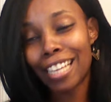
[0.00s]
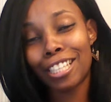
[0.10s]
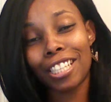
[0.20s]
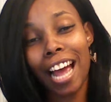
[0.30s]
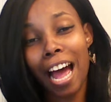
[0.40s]

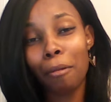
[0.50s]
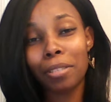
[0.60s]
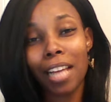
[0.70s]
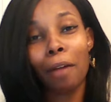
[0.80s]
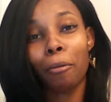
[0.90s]
Child, I
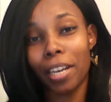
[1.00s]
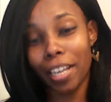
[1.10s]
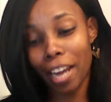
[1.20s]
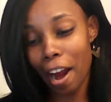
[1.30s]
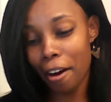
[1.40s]
was like, really,
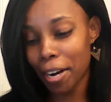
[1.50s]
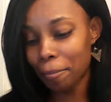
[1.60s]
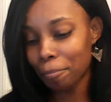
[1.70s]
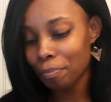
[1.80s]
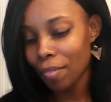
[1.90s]

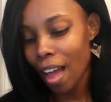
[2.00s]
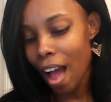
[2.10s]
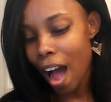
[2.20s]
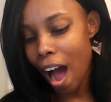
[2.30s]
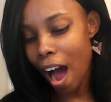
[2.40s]
Karen?
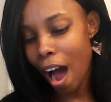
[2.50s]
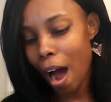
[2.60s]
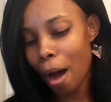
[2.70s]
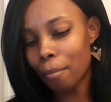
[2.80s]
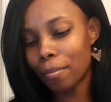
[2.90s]

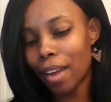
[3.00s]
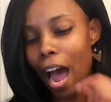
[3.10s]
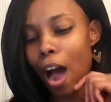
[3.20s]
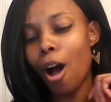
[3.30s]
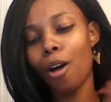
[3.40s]
Uh, um,
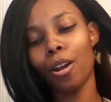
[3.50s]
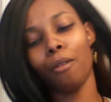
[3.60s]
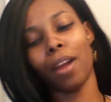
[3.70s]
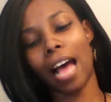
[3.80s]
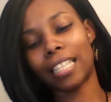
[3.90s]
now,
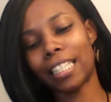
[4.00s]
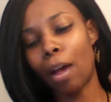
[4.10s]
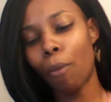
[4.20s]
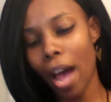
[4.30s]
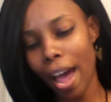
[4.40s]
hold on now.
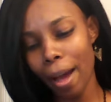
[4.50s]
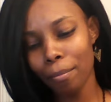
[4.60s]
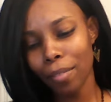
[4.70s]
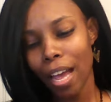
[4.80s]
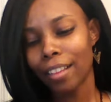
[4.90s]
Say what?